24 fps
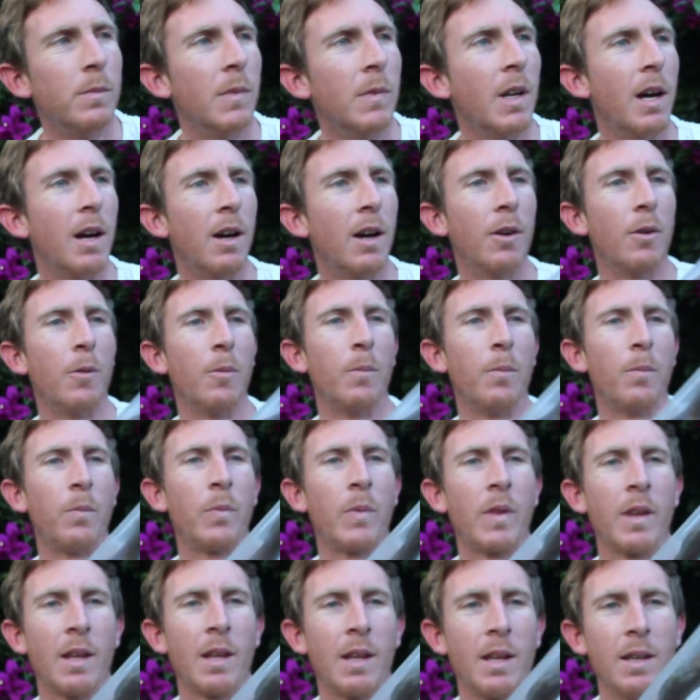Now
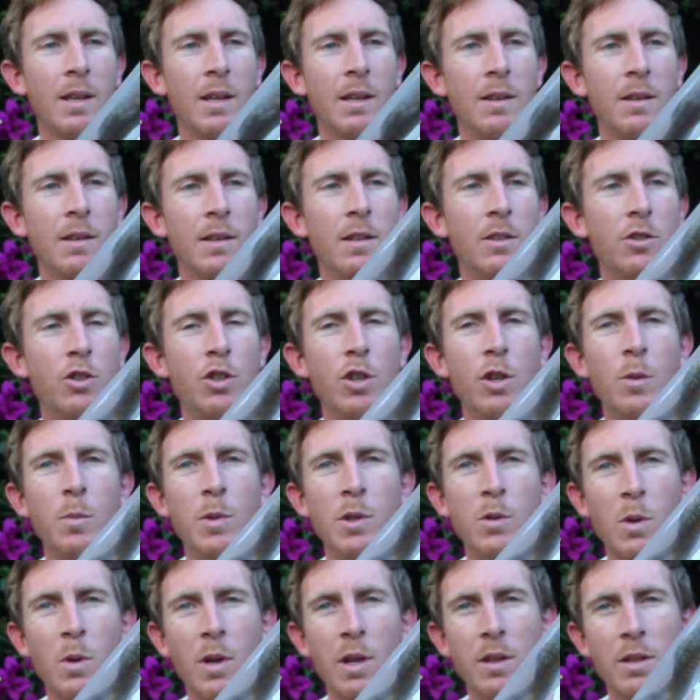the tube
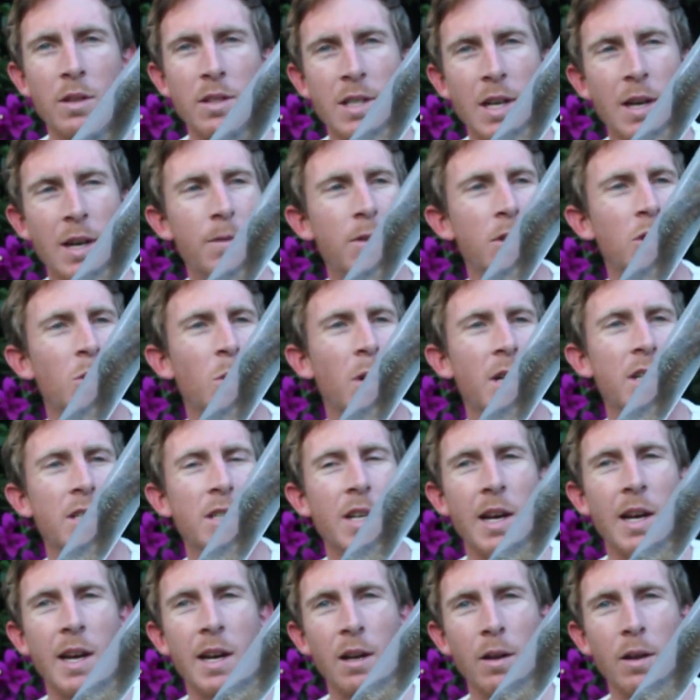is one of the safest ways
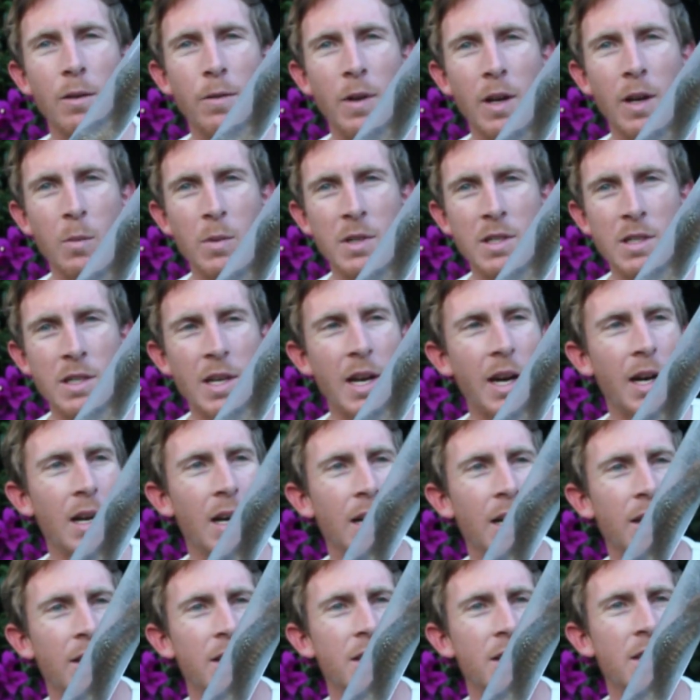to handle a venomous snake
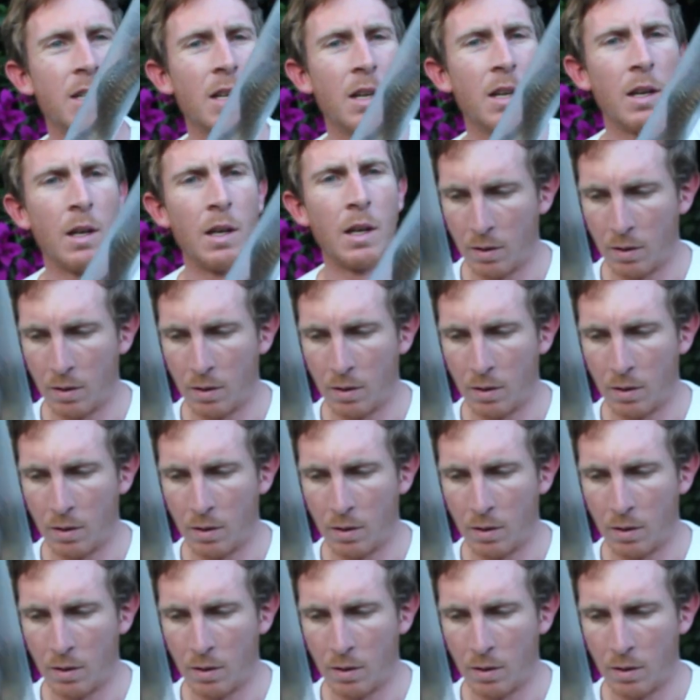like this